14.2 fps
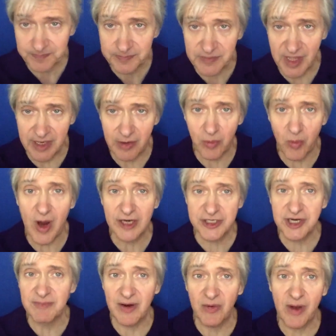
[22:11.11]
They are
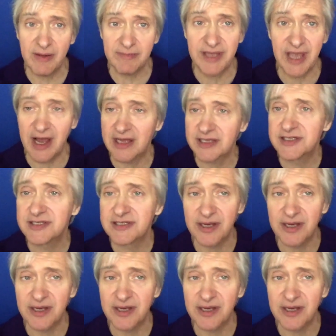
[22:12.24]
watching my webcast.